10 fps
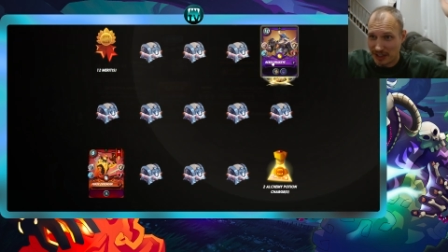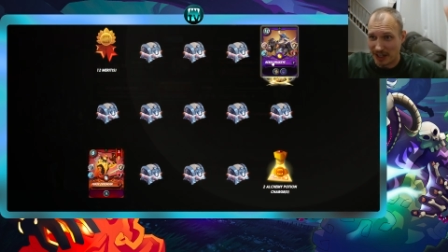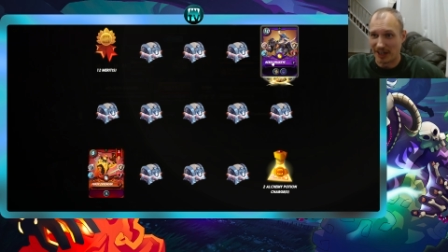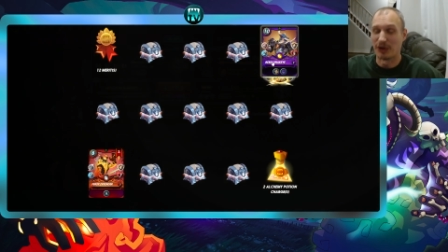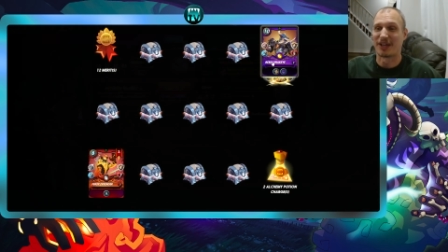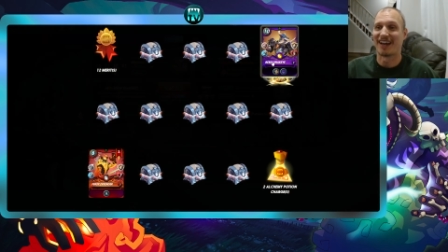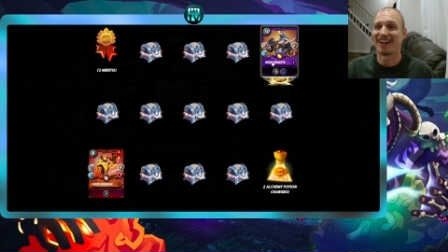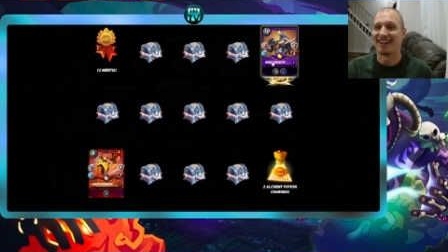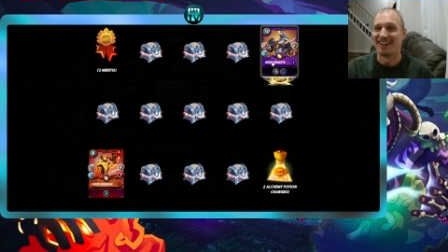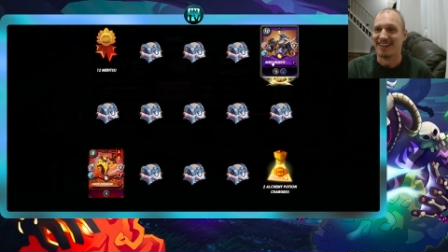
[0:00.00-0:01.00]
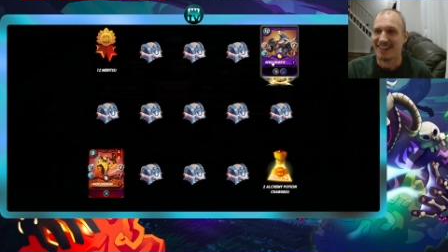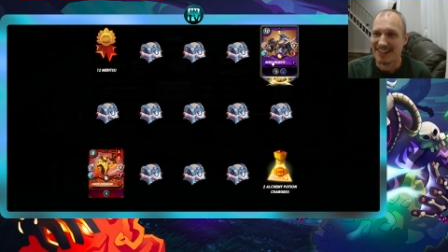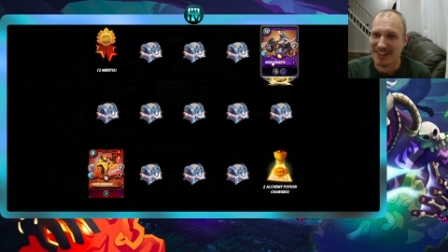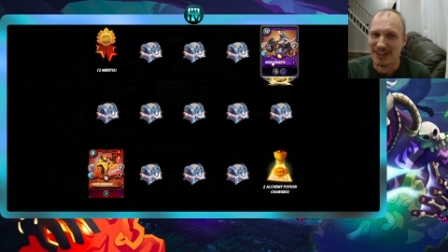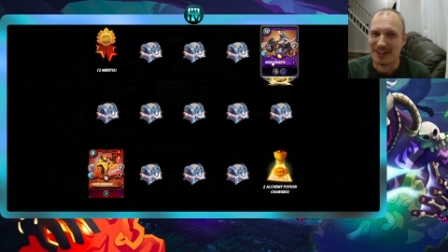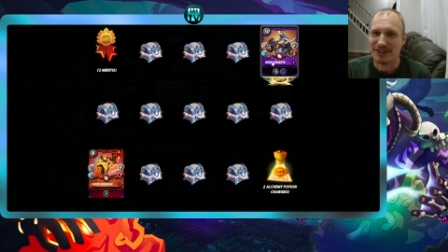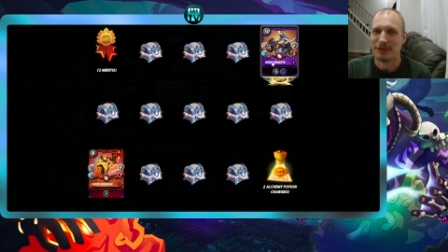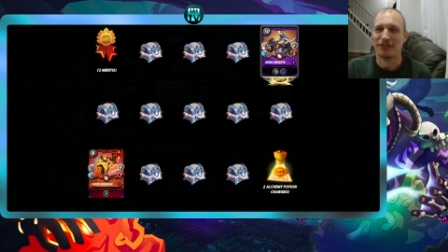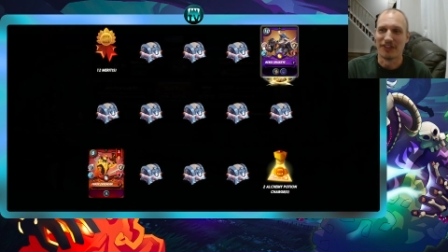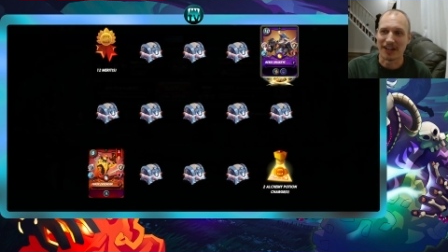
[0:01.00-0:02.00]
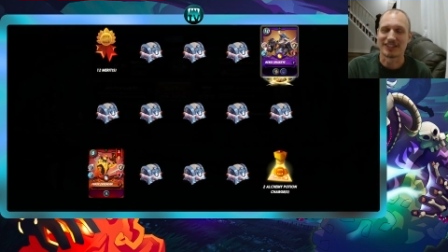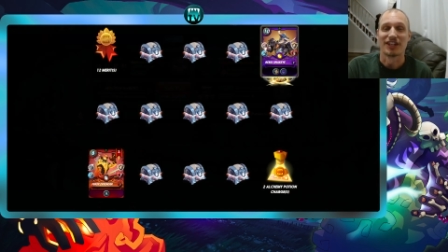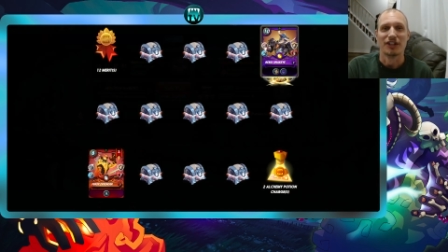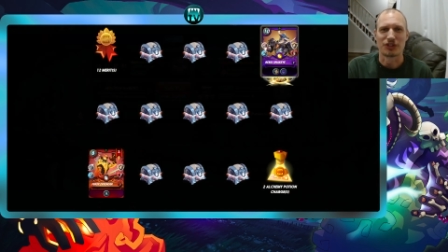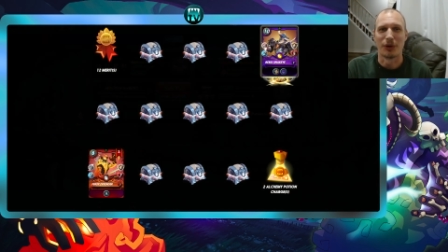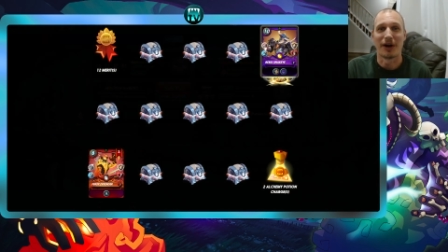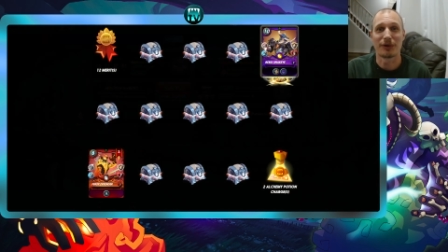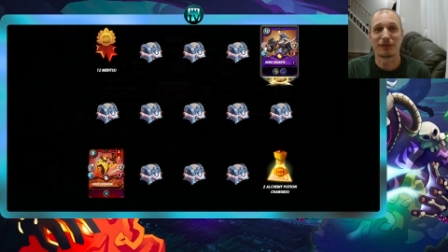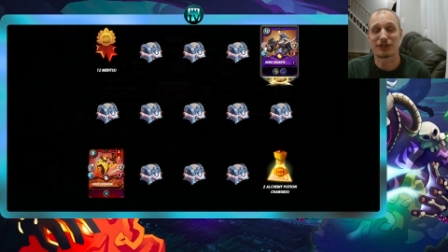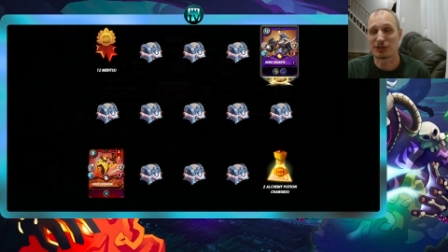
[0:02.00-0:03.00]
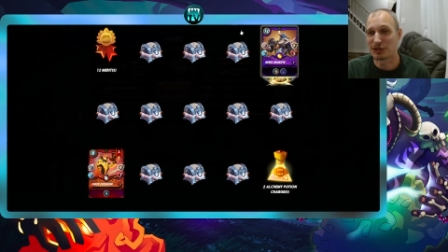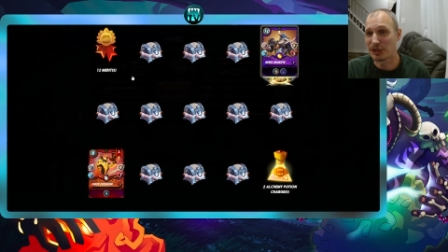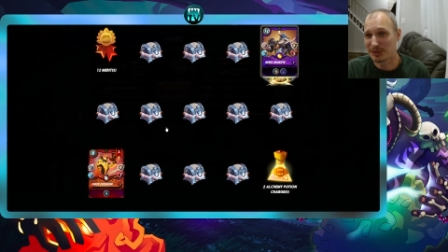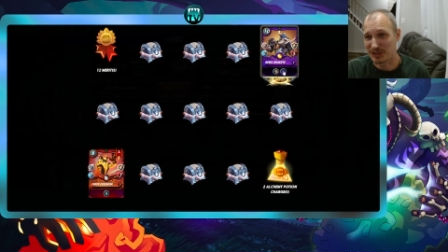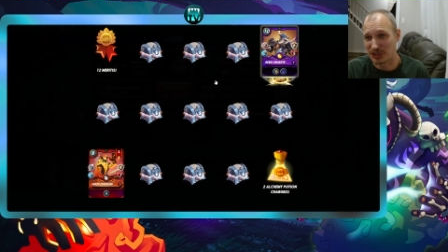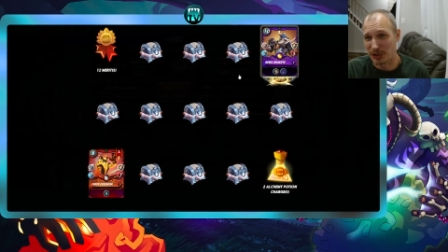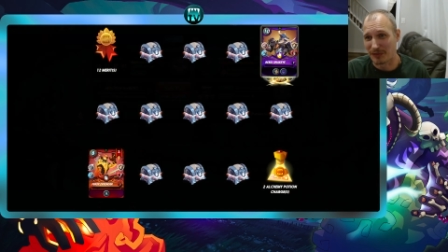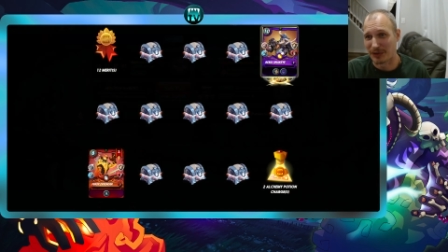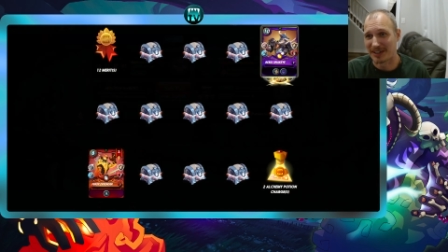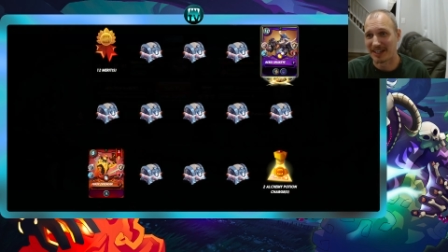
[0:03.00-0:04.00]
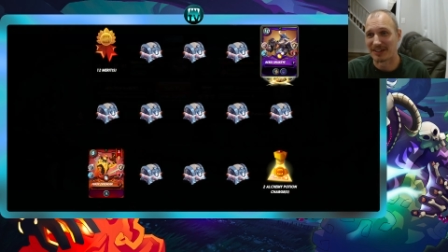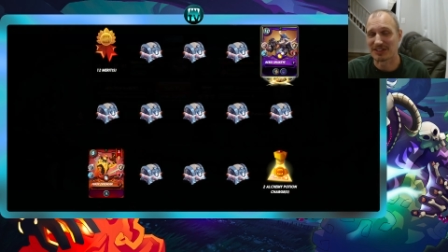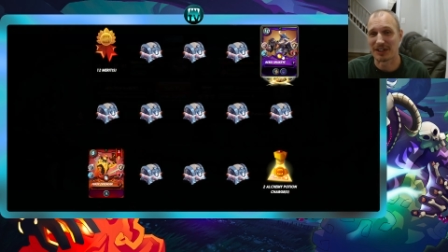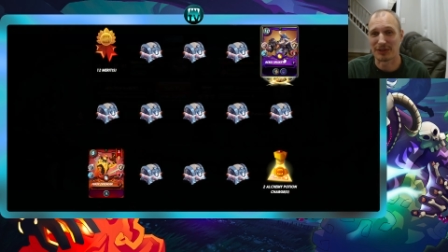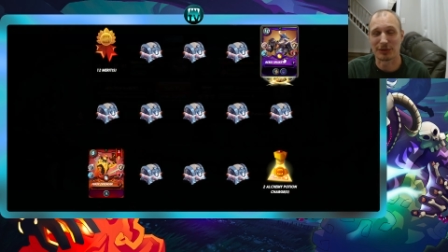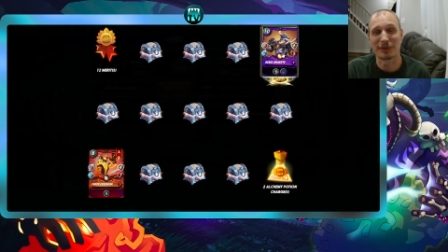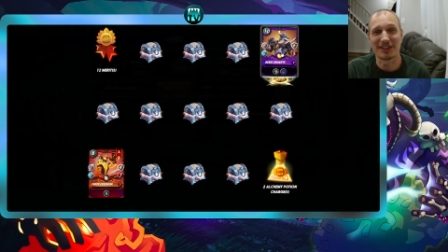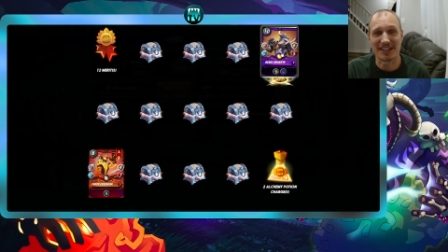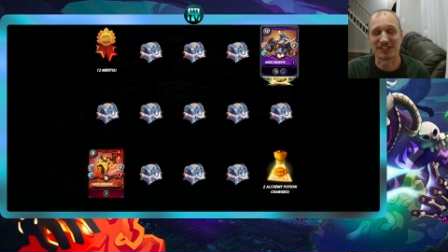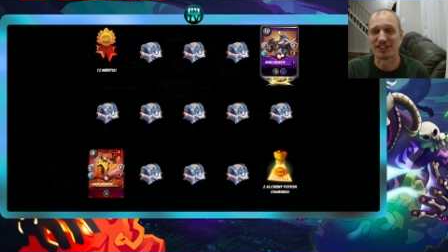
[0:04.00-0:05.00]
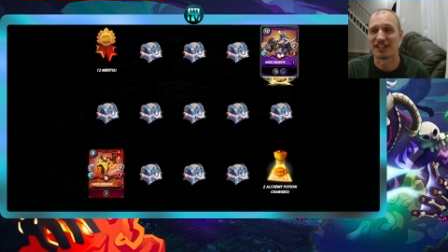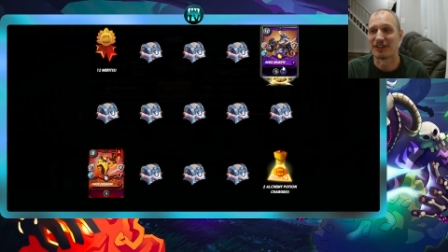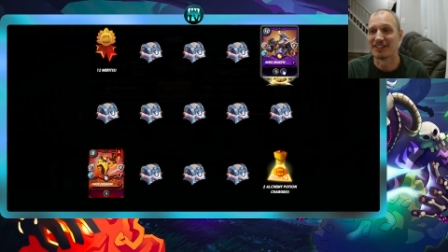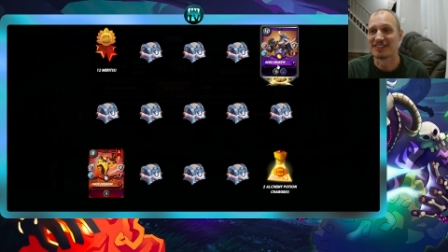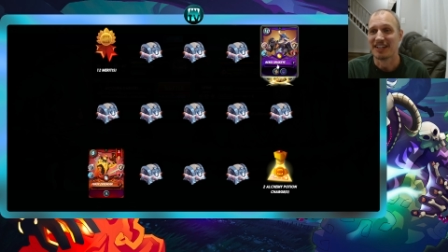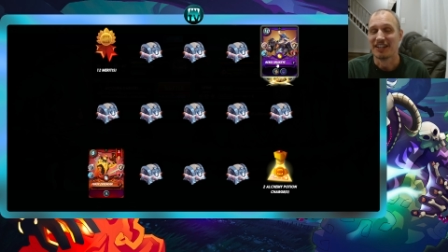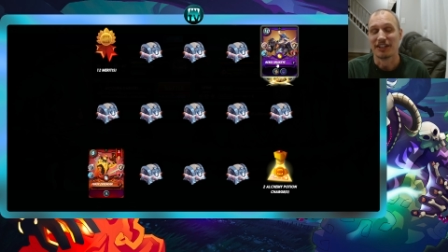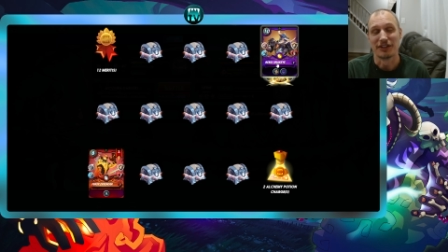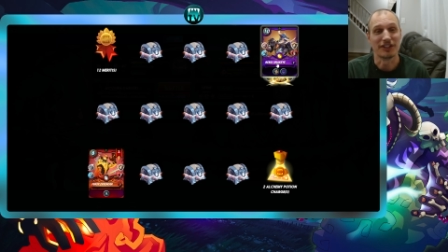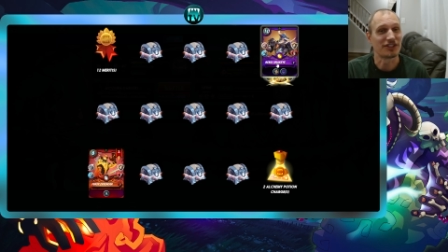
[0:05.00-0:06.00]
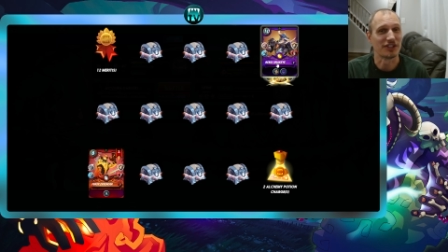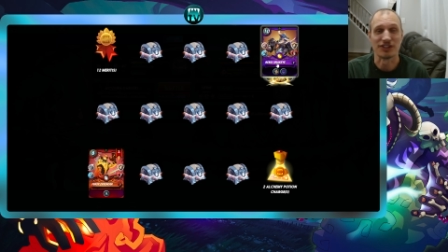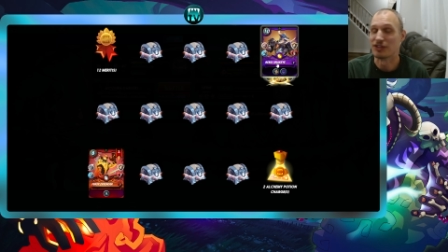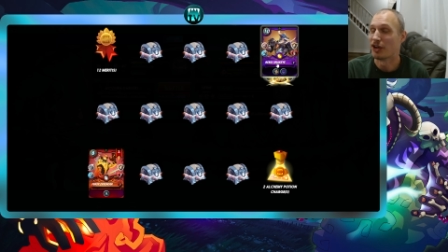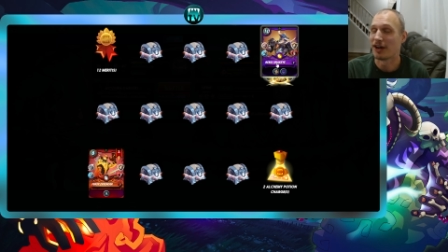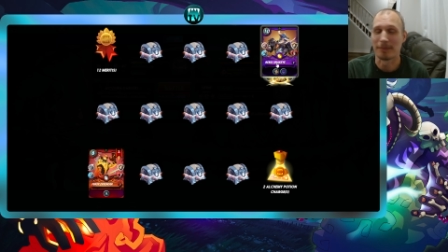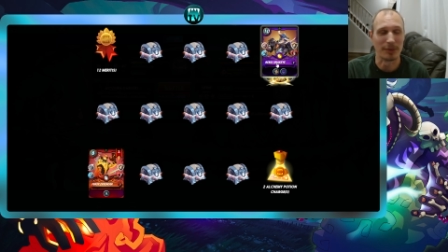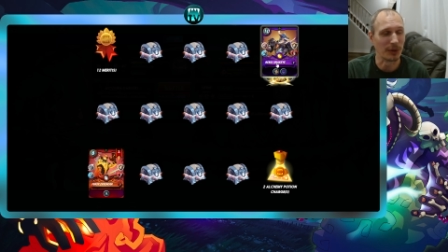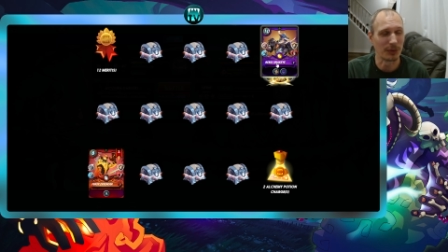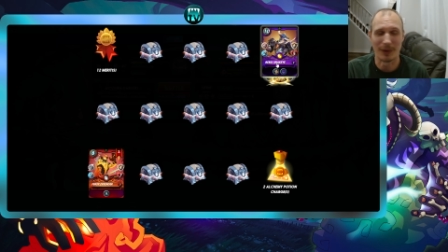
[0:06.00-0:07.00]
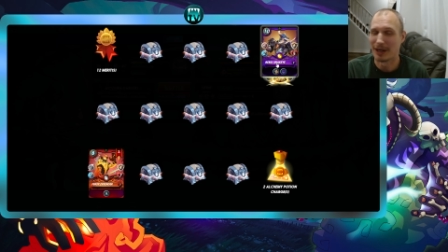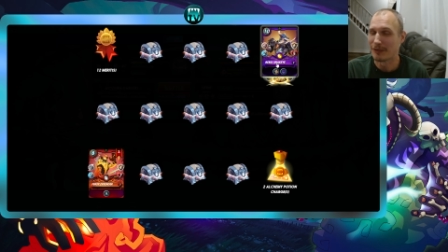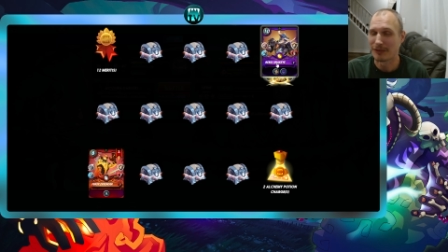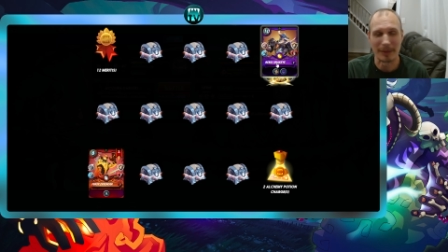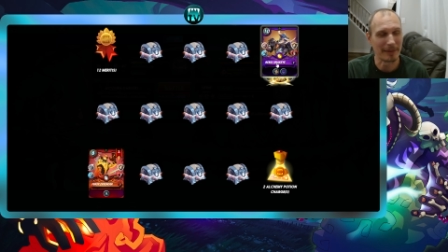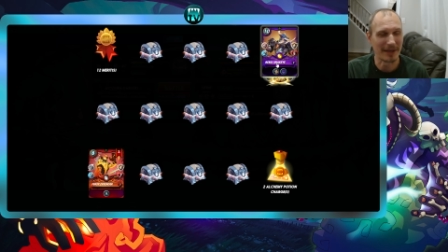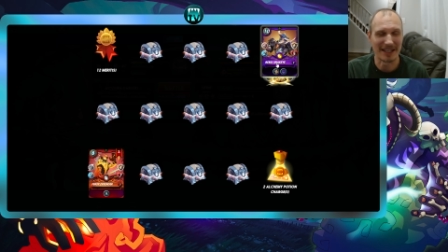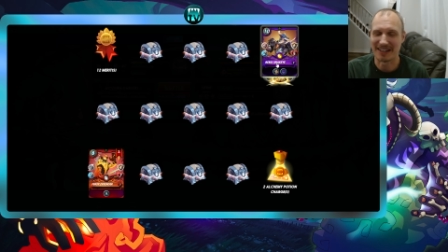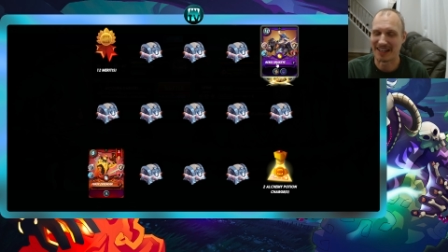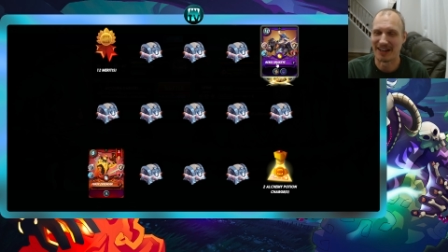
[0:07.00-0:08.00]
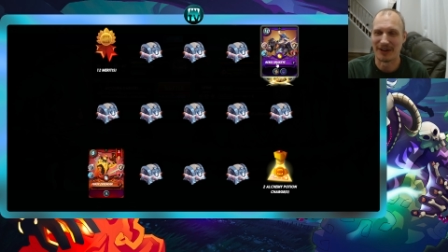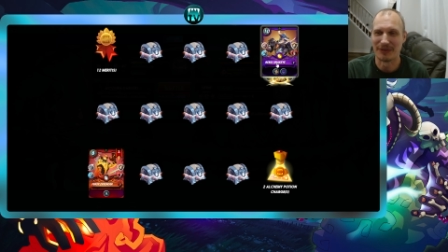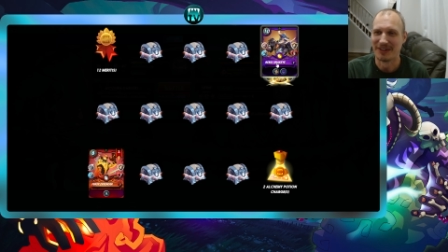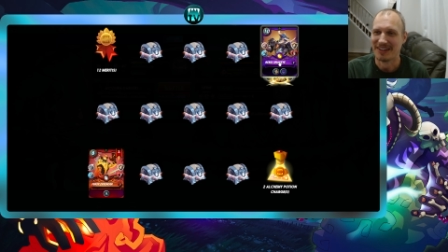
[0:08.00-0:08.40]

Eye. Okay. Nice. So out of two silver accounts, I got three legendaries. This does not bode well for my main account.